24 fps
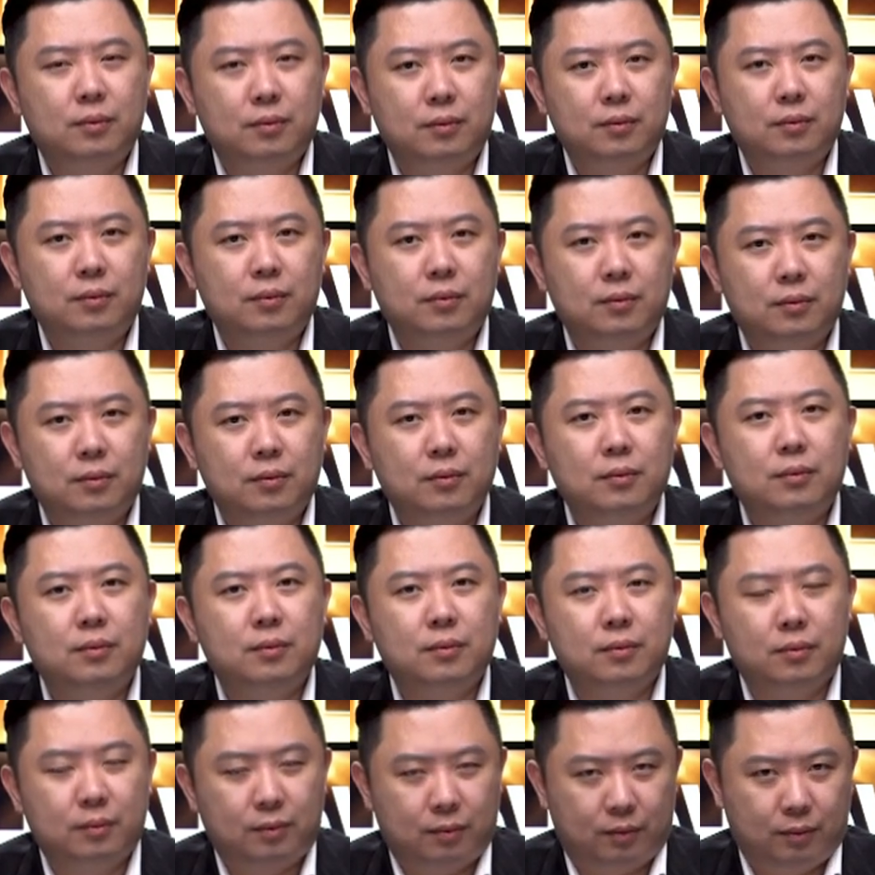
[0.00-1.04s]

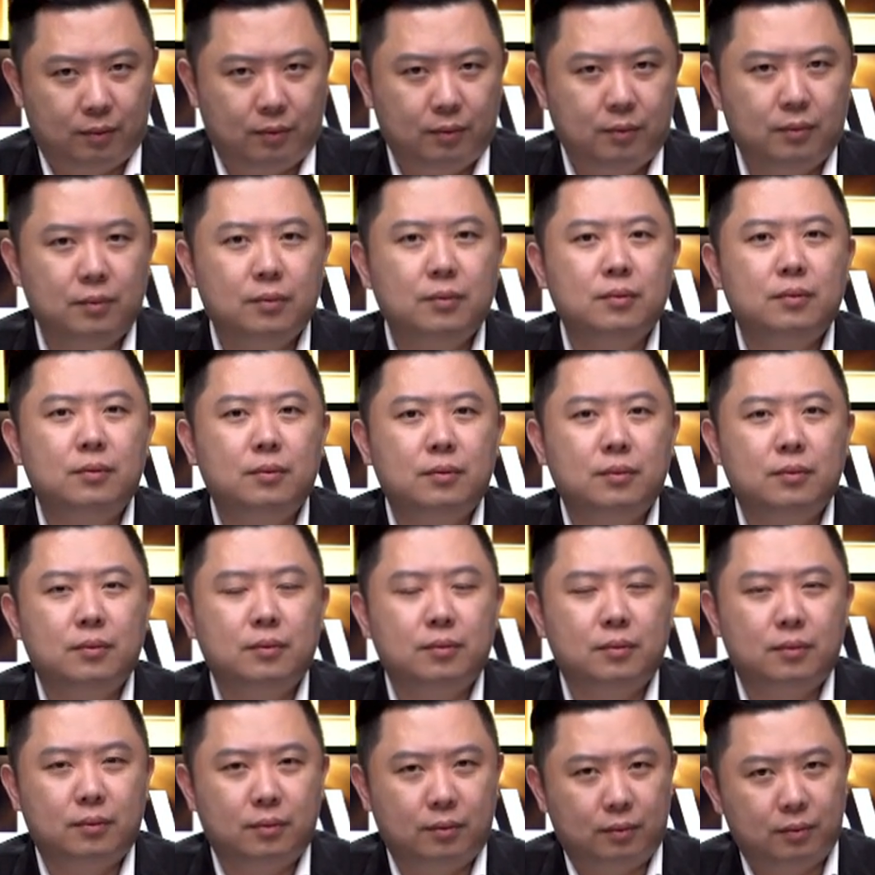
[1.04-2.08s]

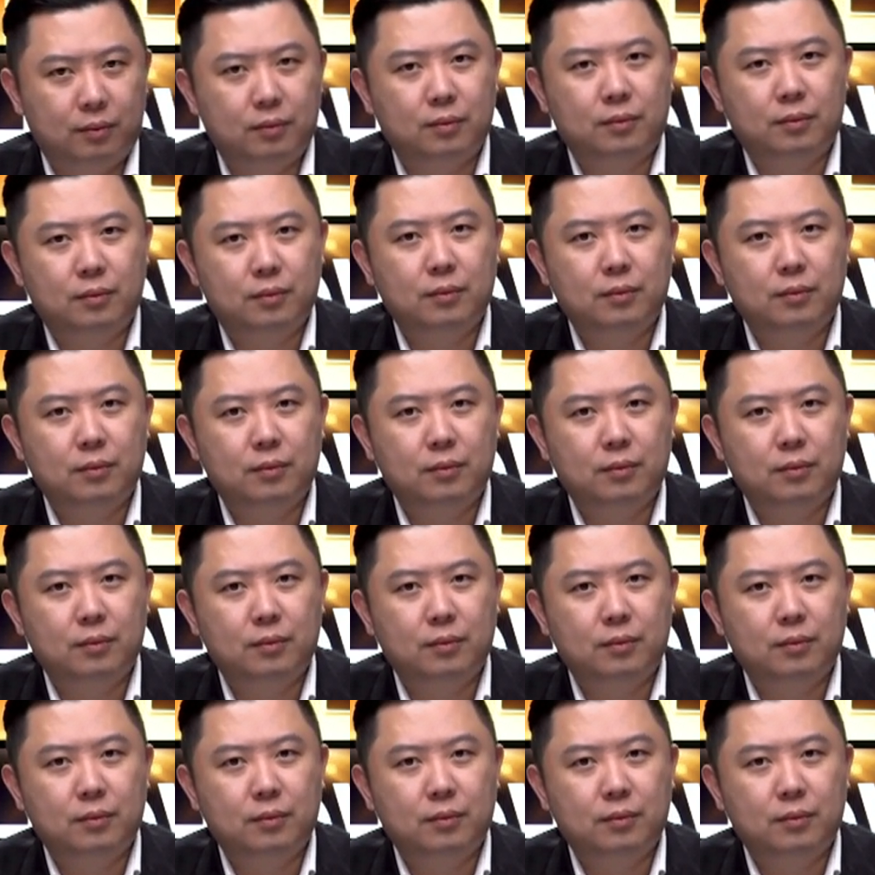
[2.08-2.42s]
(not speaking)